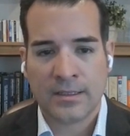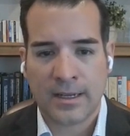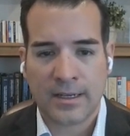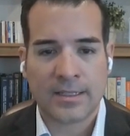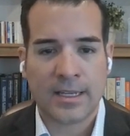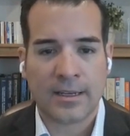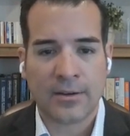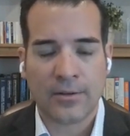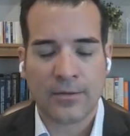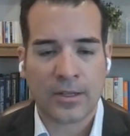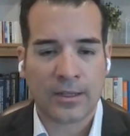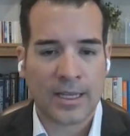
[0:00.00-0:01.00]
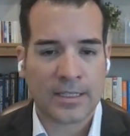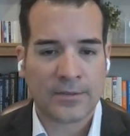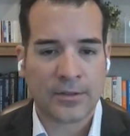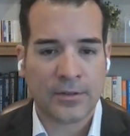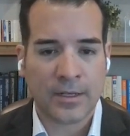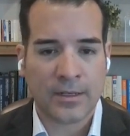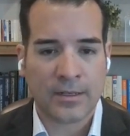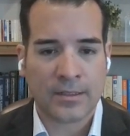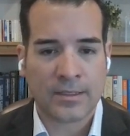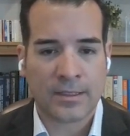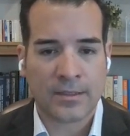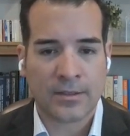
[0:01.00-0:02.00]
kind of taken over the last few
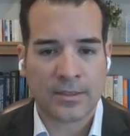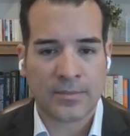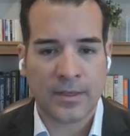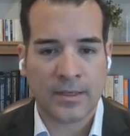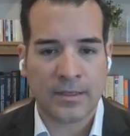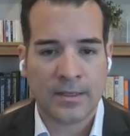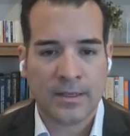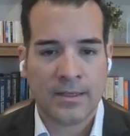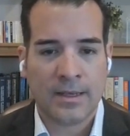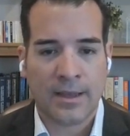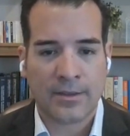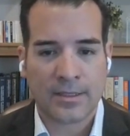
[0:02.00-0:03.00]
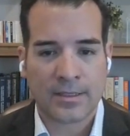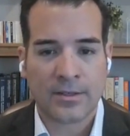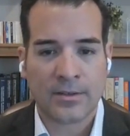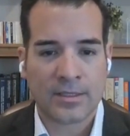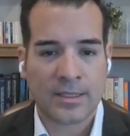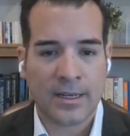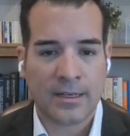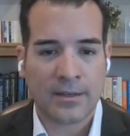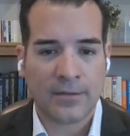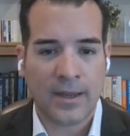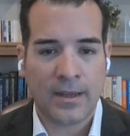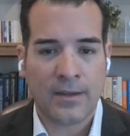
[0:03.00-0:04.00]
years, uh, there's been now this understanding
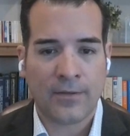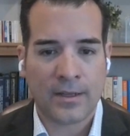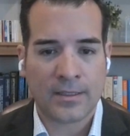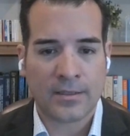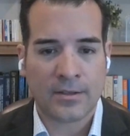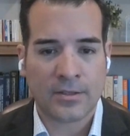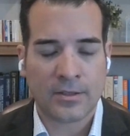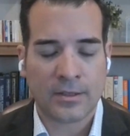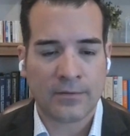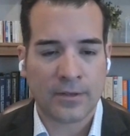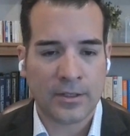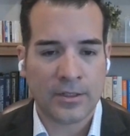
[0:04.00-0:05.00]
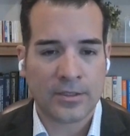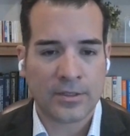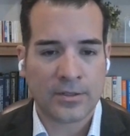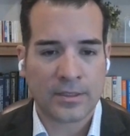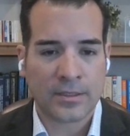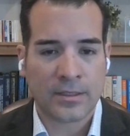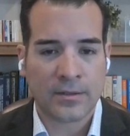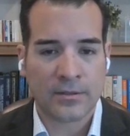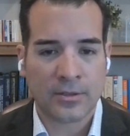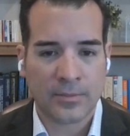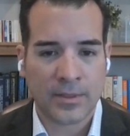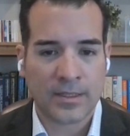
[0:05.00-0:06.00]
of hey, if I start to converge, there's a
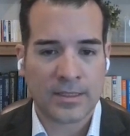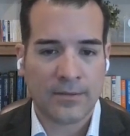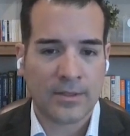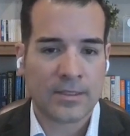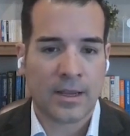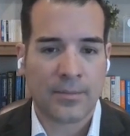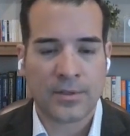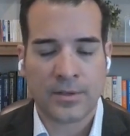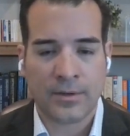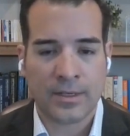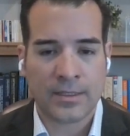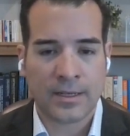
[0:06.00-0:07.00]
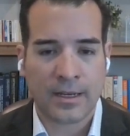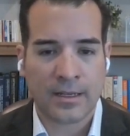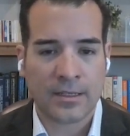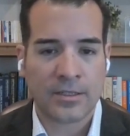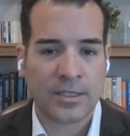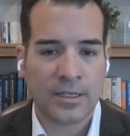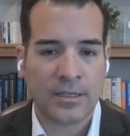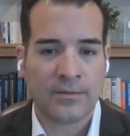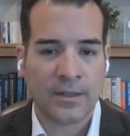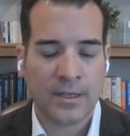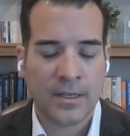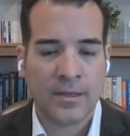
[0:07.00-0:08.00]
little bit of savings opportunities that I can achieve